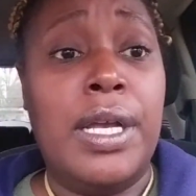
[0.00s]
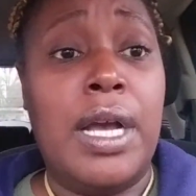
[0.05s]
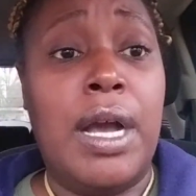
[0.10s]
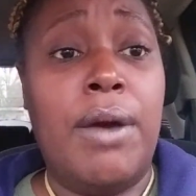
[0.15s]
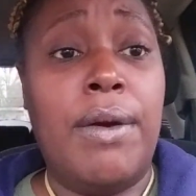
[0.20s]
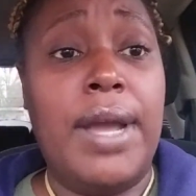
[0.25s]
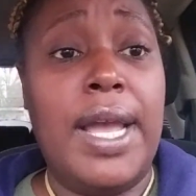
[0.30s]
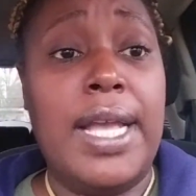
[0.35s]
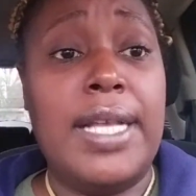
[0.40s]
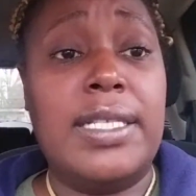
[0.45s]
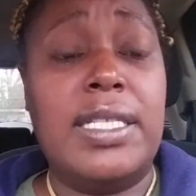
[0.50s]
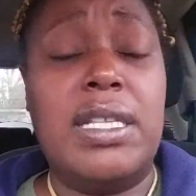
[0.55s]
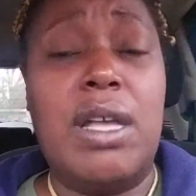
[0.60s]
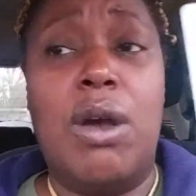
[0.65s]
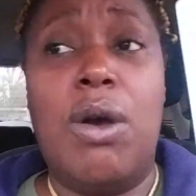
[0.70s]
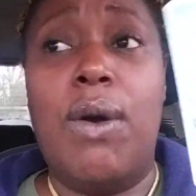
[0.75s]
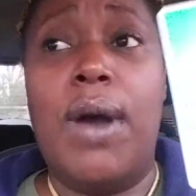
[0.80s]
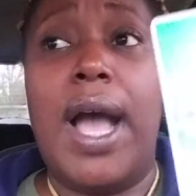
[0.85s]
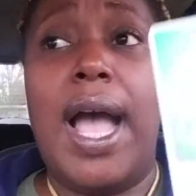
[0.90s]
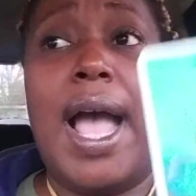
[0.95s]
Okay,
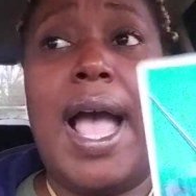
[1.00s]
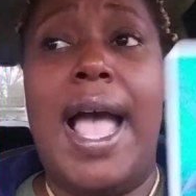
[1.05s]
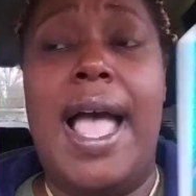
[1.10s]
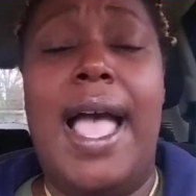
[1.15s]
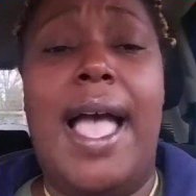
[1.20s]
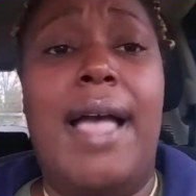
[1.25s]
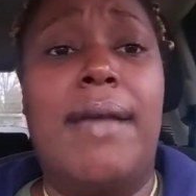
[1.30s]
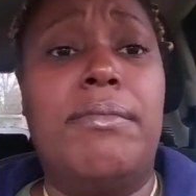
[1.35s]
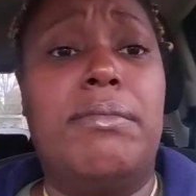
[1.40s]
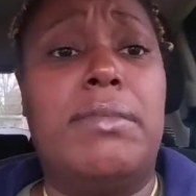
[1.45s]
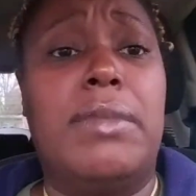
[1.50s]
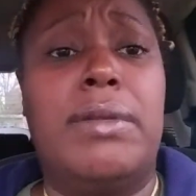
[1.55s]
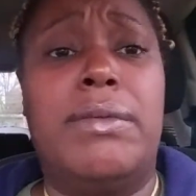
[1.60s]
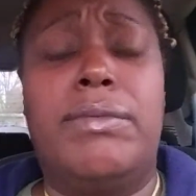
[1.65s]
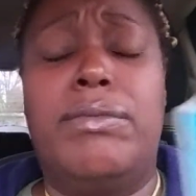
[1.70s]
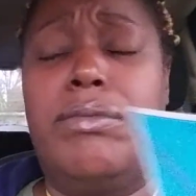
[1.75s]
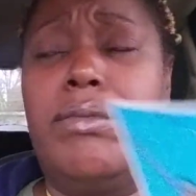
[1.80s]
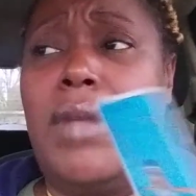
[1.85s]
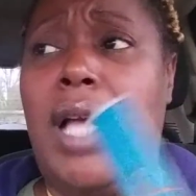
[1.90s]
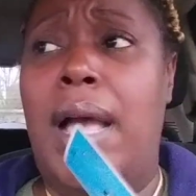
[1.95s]
so I, I'm
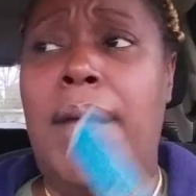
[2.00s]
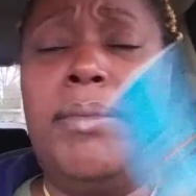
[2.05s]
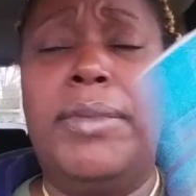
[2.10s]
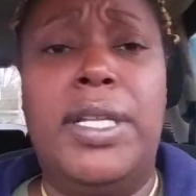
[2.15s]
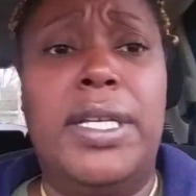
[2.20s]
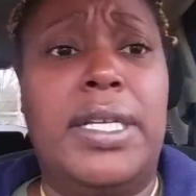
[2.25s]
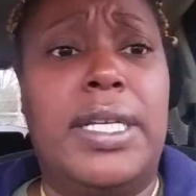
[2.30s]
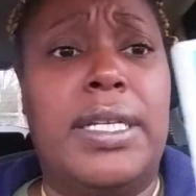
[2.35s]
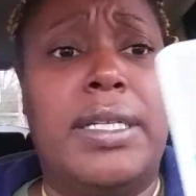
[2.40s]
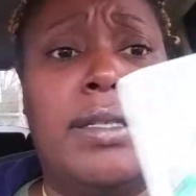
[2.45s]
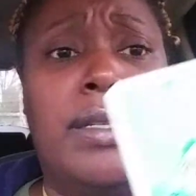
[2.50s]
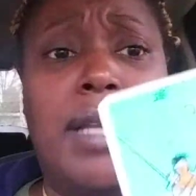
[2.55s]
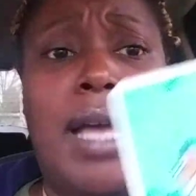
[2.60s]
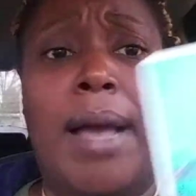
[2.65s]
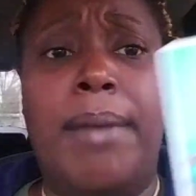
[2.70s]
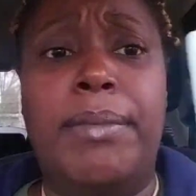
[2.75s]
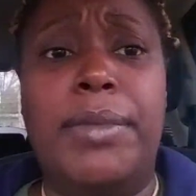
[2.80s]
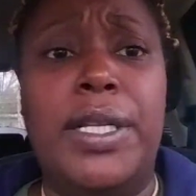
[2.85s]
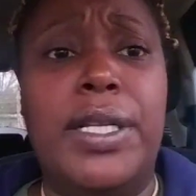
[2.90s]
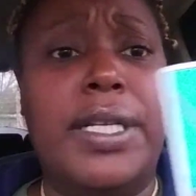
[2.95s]
I'm looking
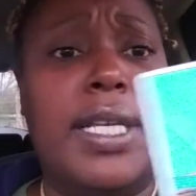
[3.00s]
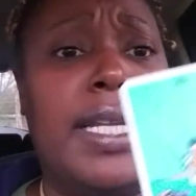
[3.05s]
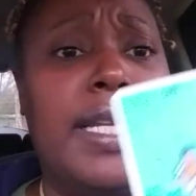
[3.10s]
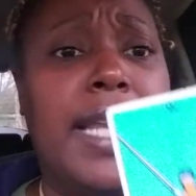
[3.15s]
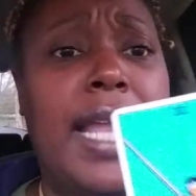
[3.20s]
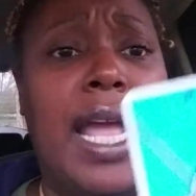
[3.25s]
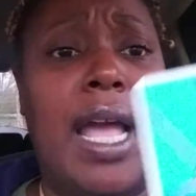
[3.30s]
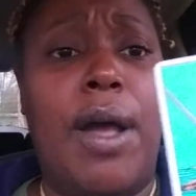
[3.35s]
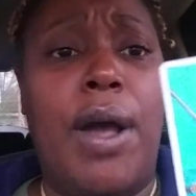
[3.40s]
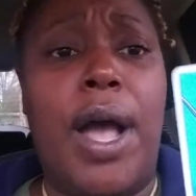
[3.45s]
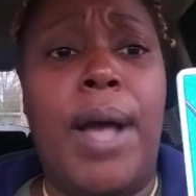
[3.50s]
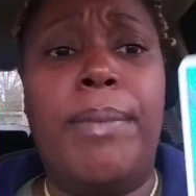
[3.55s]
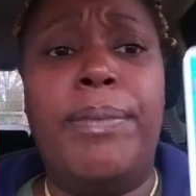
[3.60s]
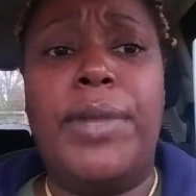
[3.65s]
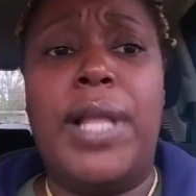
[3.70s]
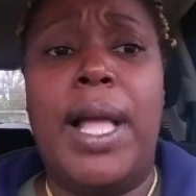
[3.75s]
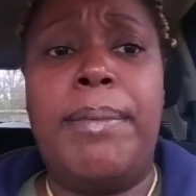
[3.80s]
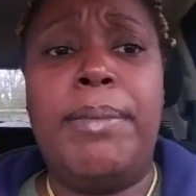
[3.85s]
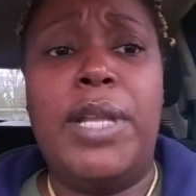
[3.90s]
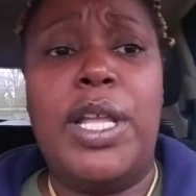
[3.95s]
I'm looking now.
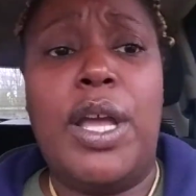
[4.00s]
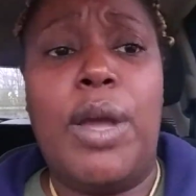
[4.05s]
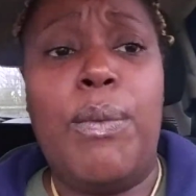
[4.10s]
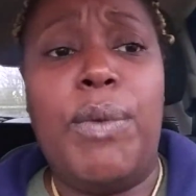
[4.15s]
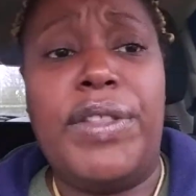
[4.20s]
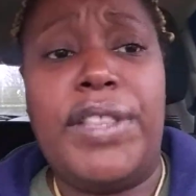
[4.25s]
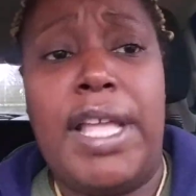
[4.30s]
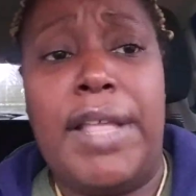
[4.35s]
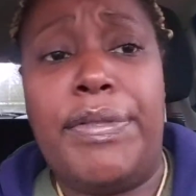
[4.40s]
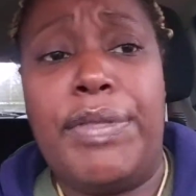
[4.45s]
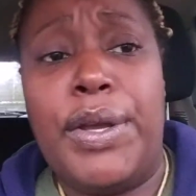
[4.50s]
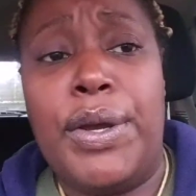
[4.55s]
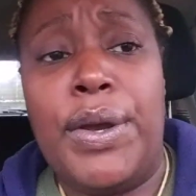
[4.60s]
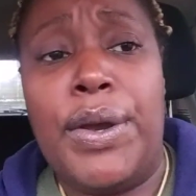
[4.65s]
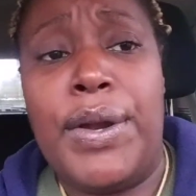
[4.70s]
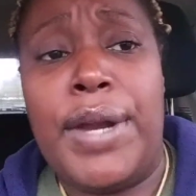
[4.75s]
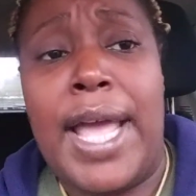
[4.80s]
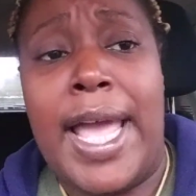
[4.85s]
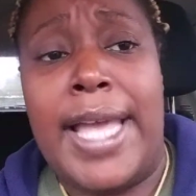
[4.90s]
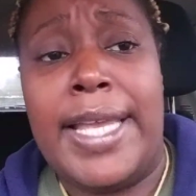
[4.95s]
I'm I'm looking with that
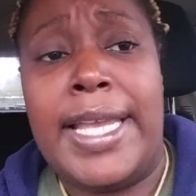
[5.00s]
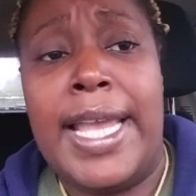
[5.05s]
third eye.